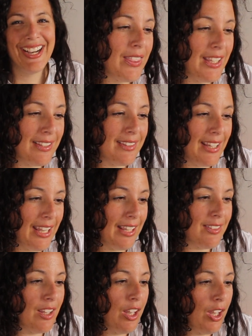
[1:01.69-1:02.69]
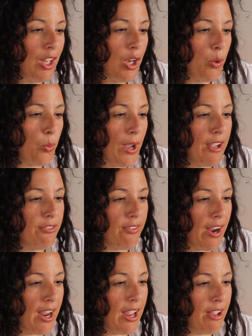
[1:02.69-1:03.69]
This is
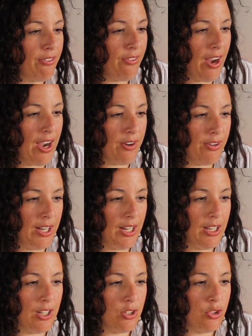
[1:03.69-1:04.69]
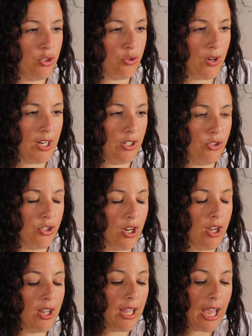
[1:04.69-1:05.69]
Wayfaring
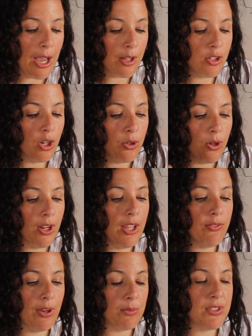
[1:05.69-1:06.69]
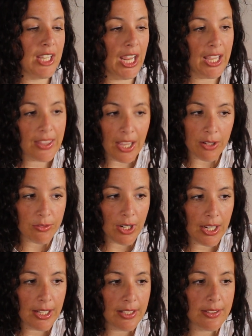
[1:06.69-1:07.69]
Stranger. I don't know if I'm saying that
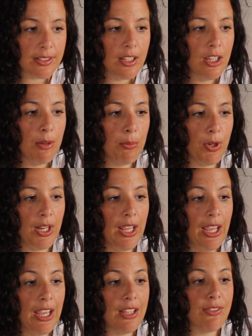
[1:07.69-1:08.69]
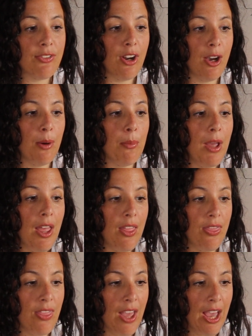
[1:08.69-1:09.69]
right, but it is from
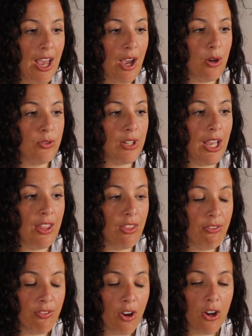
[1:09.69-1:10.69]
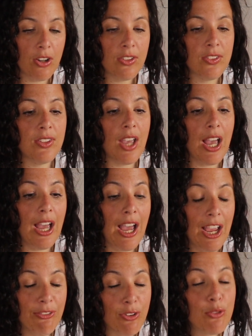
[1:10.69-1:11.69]
The Hound and The Fox.
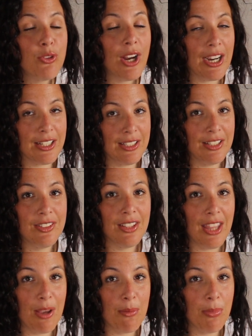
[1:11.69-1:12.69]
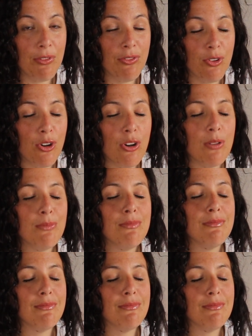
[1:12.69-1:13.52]
I've reacted to them before.